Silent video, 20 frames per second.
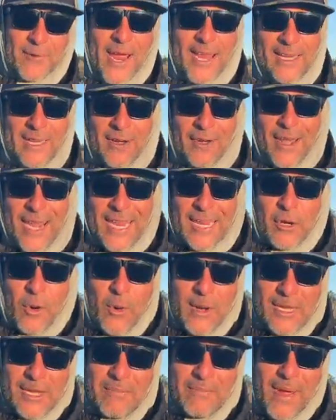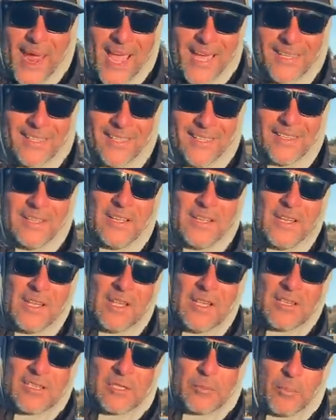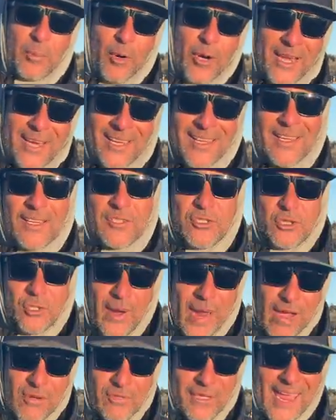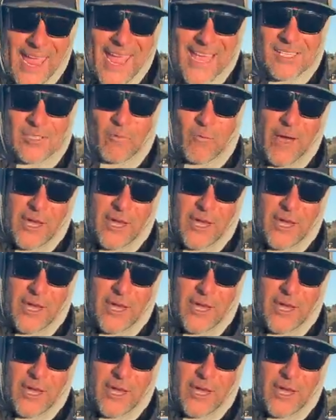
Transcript: Right here, Lake Cuyamaca, Spring trout cast.